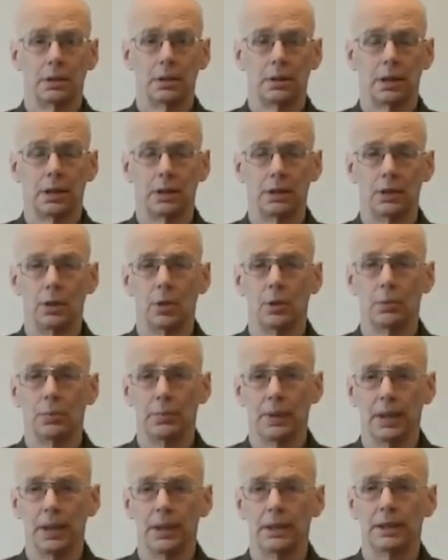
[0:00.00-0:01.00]
And don't
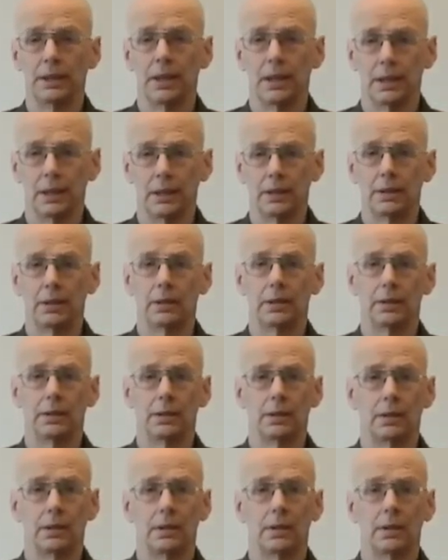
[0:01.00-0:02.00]
meditate
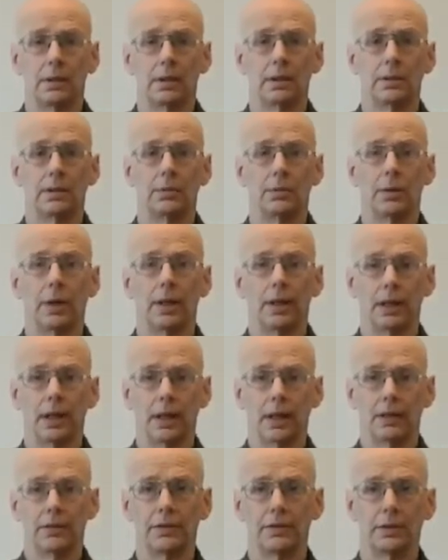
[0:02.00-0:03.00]
right
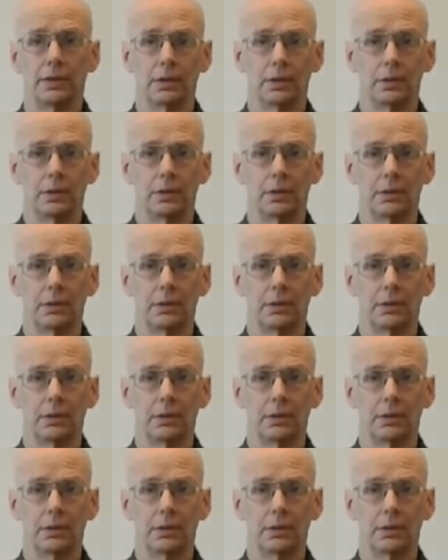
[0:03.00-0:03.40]
after